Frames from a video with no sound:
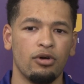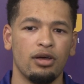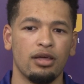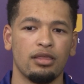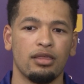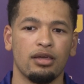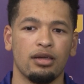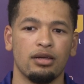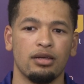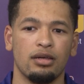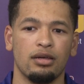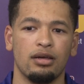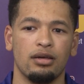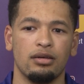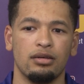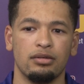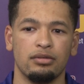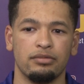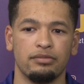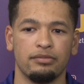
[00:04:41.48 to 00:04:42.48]
I
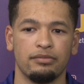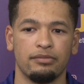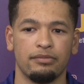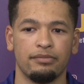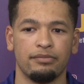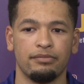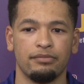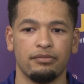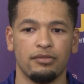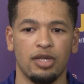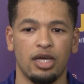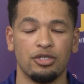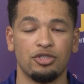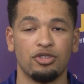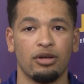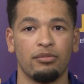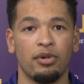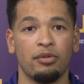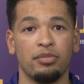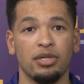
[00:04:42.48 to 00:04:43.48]
think I
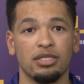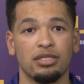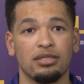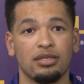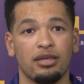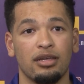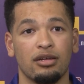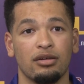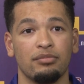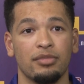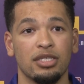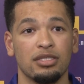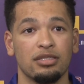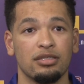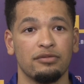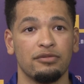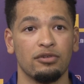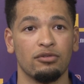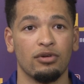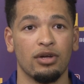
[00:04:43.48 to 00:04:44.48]
try my best to carry
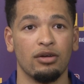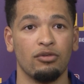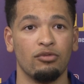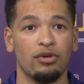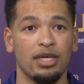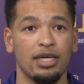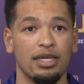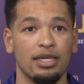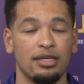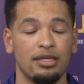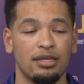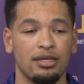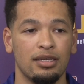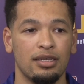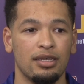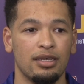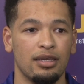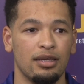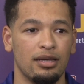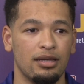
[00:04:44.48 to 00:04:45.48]
myself the right way
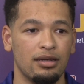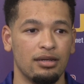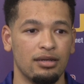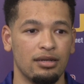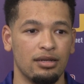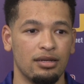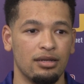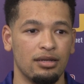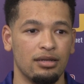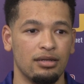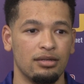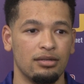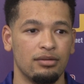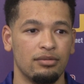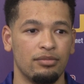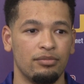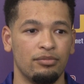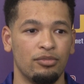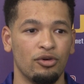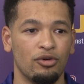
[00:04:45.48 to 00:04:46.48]
and
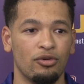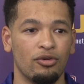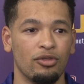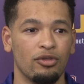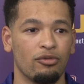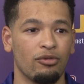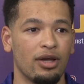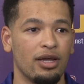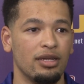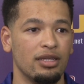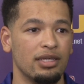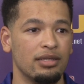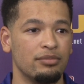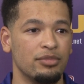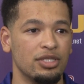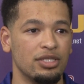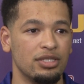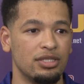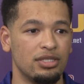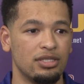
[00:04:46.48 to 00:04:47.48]
put on the right
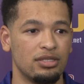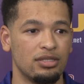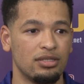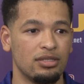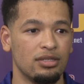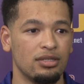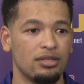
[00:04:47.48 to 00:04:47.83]
image